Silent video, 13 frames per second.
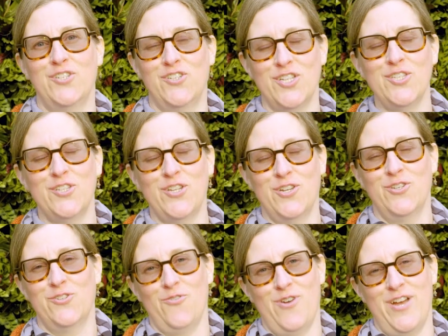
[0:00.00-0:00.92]
just
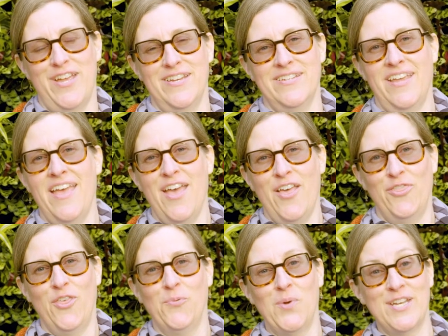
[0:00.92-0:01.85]
joined
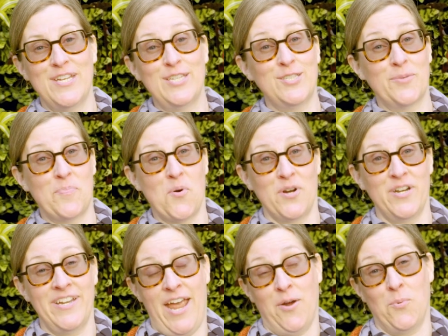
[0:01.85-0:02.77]
the Witness
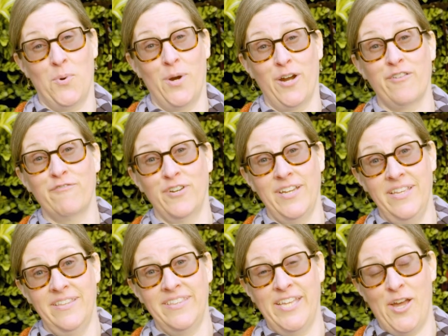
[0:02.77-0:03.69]
Support Network for
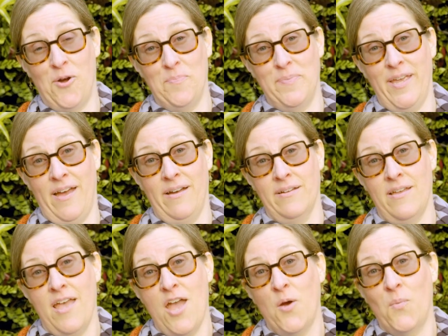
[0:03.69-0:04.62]
Ethiopia,
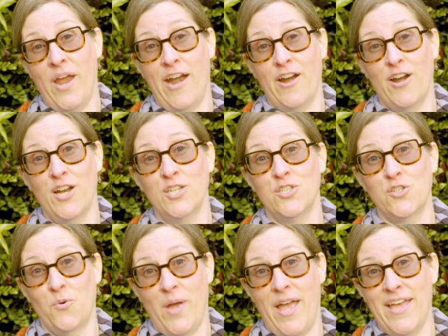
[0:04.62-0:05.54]
where
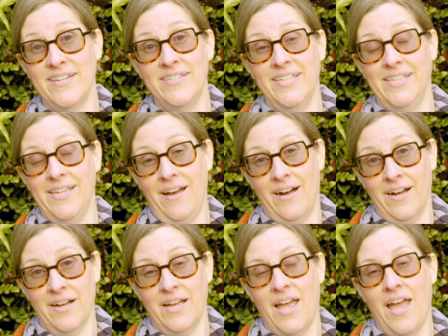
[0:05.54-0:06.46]
Joanne
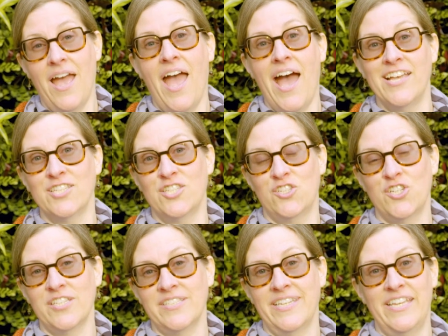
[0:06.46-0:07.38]
DeYoung has
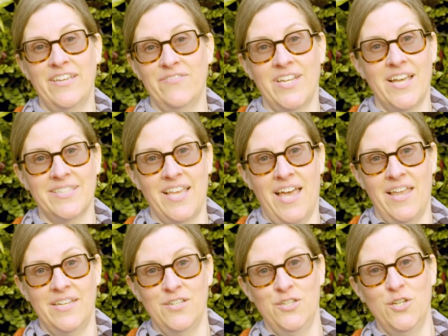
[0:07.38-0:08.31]
just given us a
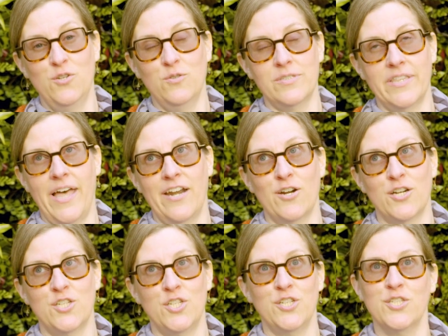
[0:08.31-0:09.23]
newsletter
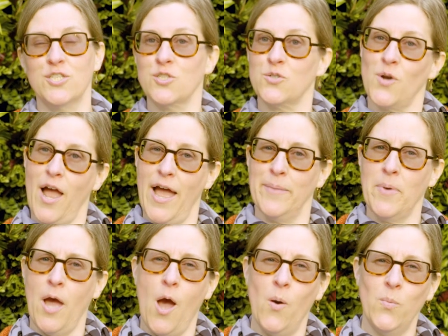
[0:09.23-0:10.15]
to describe
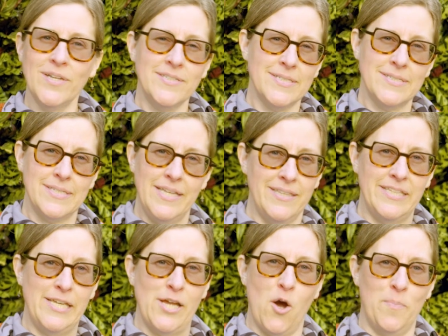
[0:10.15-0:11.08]
what does
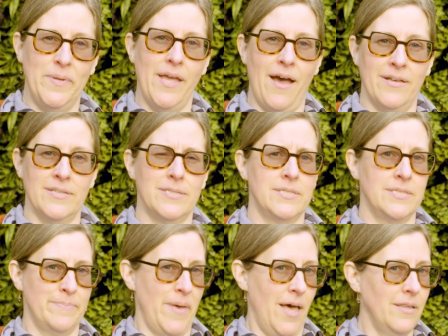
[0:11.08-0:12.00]
Ethiopia
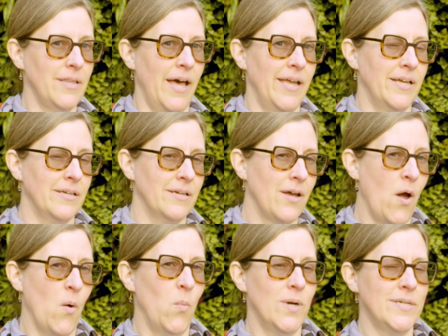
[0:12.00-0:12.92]
smell like?
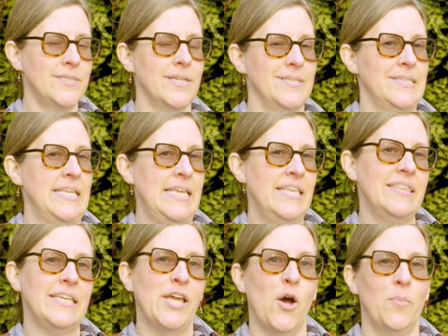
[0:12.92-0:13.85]
What does
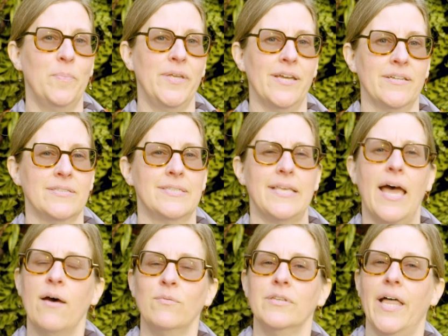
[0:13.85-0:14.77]
Ethiopia
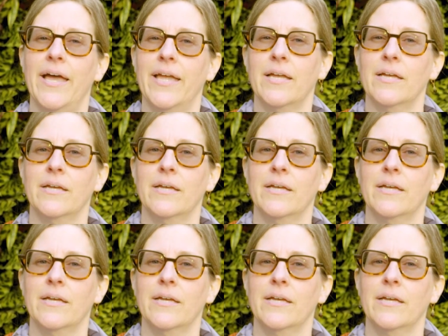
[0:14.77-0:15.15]
sound like?